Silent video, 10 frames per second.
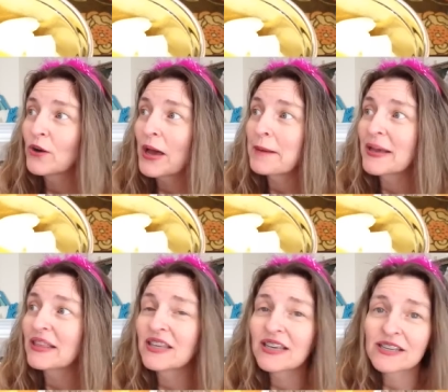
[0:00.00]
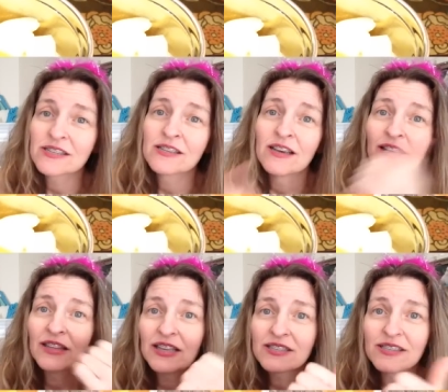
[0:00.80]
to know how to make this,
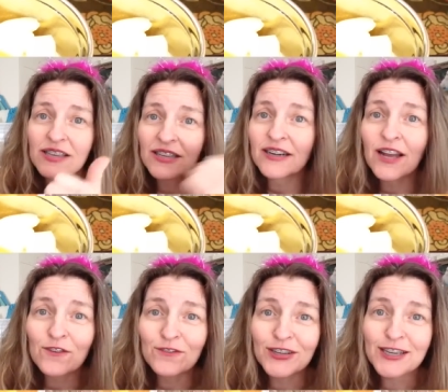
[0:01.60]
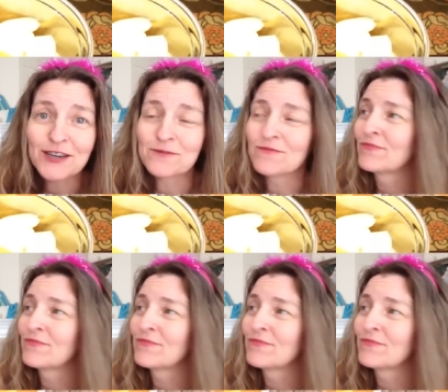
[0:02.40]
it's in another video.